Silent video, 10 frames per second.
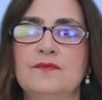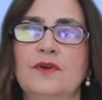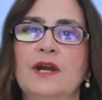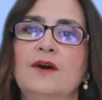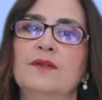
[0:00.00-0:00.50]

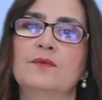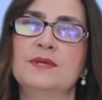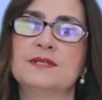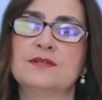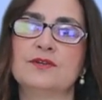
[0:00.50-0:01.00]
for Health
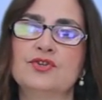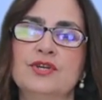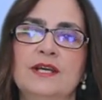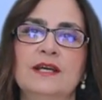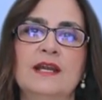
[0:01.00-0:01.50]

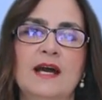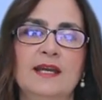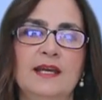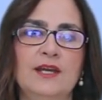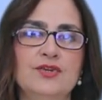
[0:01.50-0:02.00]
Research,
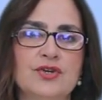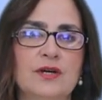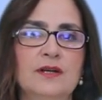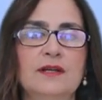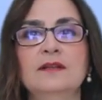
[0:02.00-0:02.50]

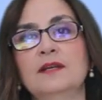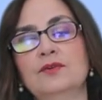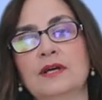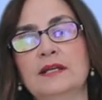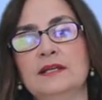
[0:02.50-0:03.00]
NIHR, in the
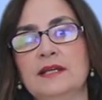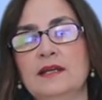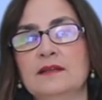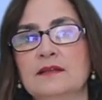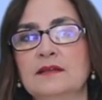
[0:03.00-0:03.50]
United
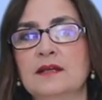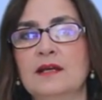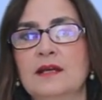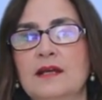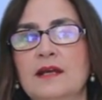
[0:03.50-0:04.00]
Kingdom,
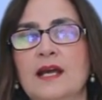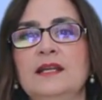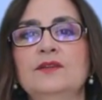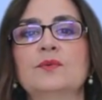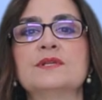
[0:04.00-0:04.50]

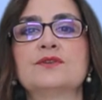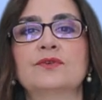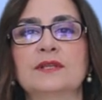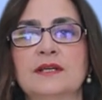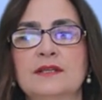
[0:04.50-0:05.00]
and it was
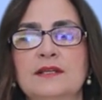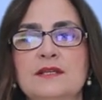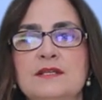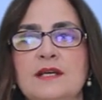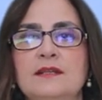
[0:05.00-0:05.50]

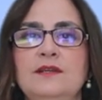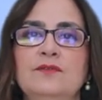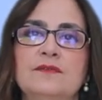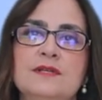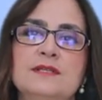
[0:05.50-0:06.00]
conducted at the
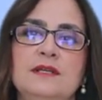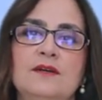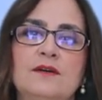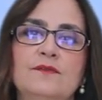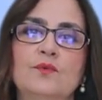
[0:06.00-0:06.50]

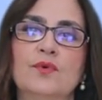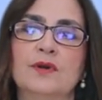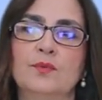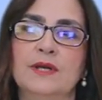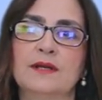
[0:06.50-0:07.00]
University of
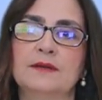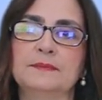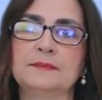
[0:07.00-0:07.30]
Warwick.